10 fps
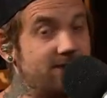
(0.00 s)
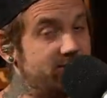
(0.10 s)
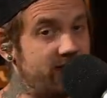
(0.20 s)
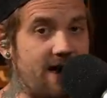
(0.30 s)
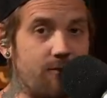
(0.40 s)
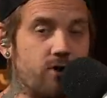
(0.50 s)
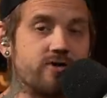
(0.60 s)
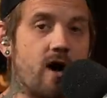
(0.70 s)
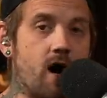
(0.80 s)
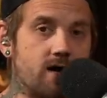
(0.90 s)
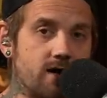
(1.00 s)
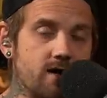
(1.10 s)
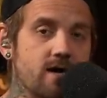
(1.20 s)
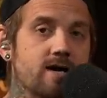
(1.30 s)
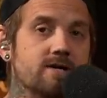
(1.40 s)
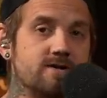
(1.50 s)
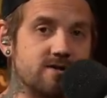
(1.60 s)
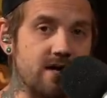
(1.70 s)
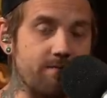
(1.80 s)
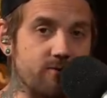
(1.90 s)
Today we're talking
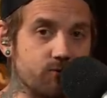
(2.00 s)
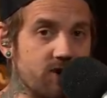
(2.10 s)
sleepers.